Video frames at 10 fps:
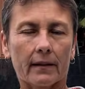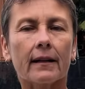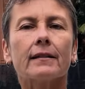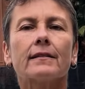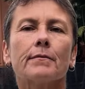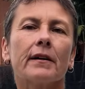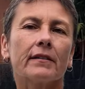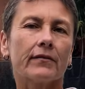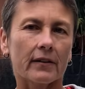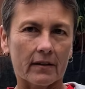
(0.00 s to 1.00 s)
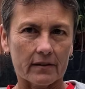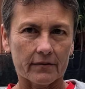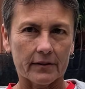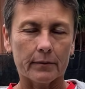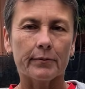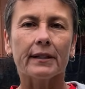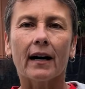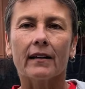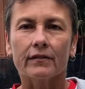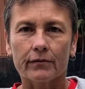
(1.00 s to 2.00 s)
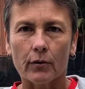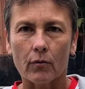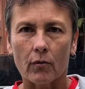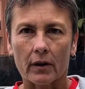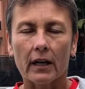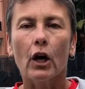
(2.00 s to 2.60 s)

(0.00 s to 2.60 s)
That is the main philosophy behind footwork.